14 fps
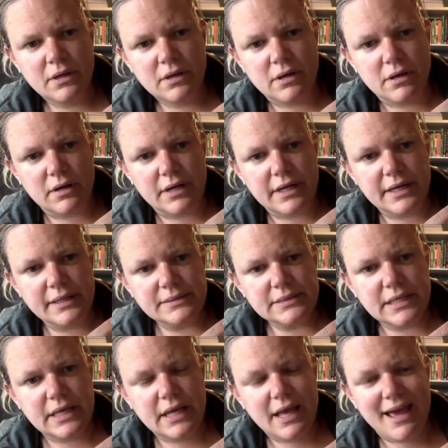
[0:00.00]
All right,
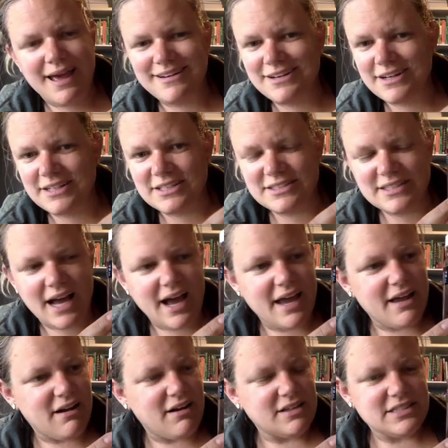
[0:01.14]
and you're going to tie it
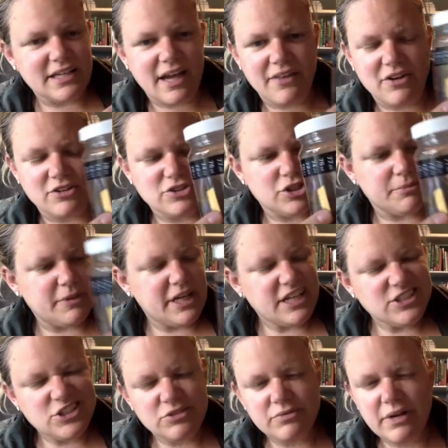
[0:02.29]
all together.
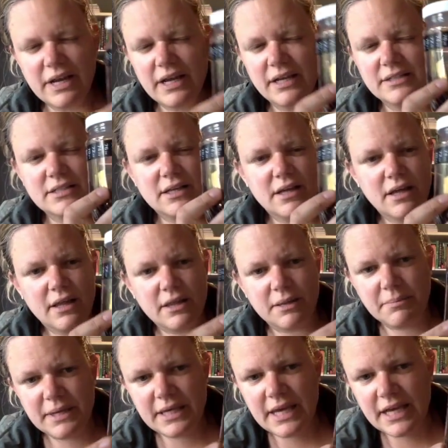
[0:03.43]
Germination rate, the
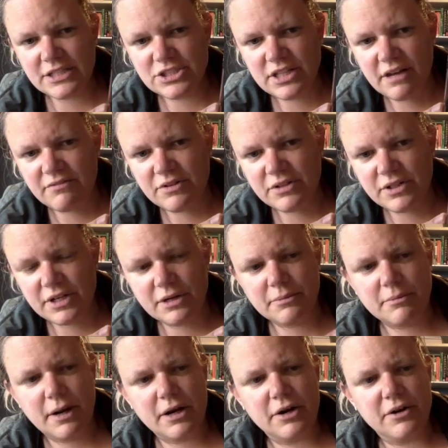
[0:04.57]
pH level, you're going to
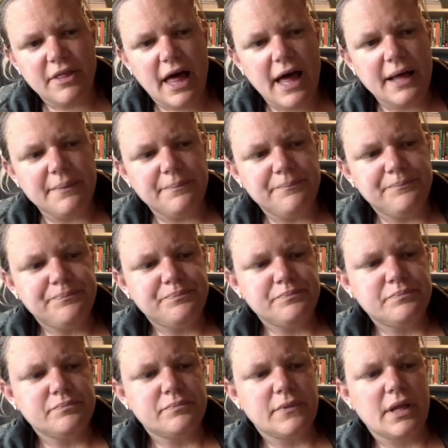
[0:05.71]
monitor that.
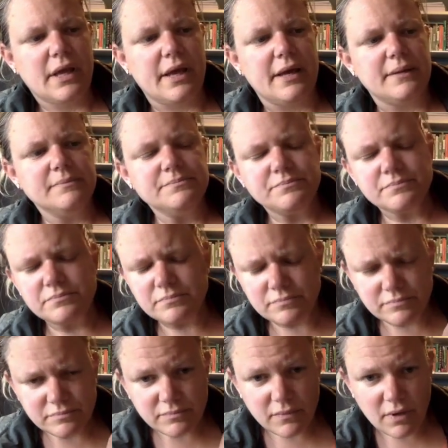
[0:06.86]
Okay,
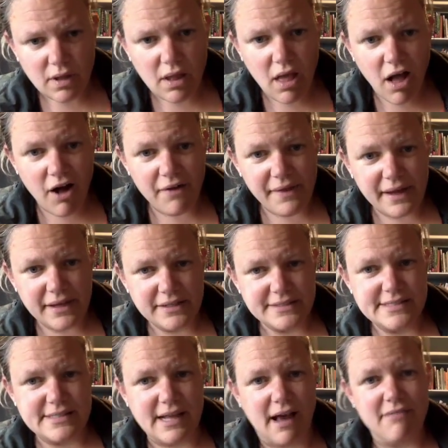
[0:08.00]
all that good
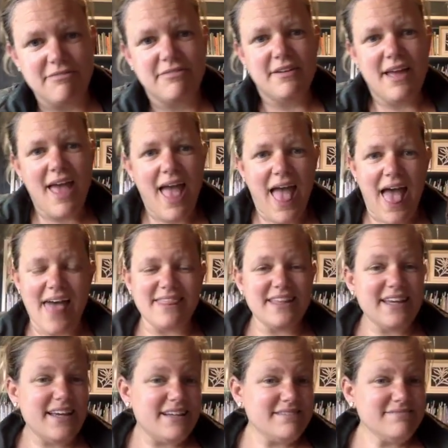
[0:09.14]
stuff. And
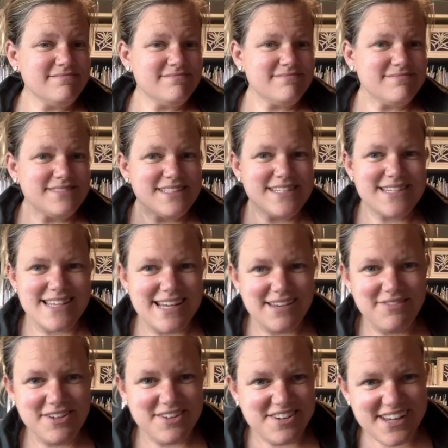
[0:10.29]
then see if
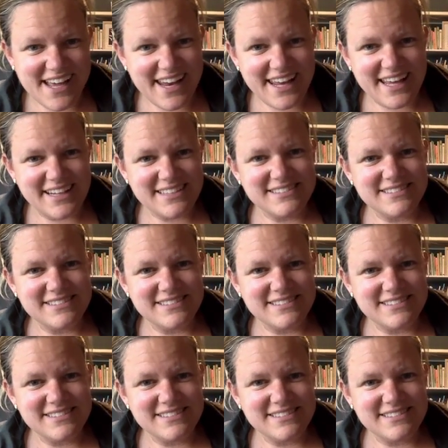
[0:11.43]
you can get it